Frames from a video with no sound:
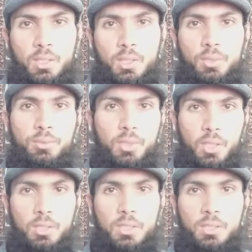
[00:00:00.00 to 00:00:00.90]
If
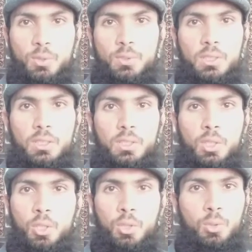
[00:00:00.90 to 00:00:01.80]
not, then you will say,
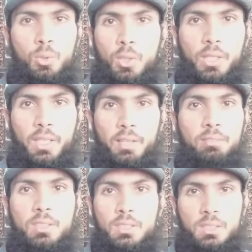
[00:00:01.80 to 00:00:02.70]
no, I
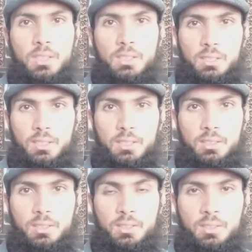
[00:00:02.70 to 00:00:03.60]
haven't eaten yet.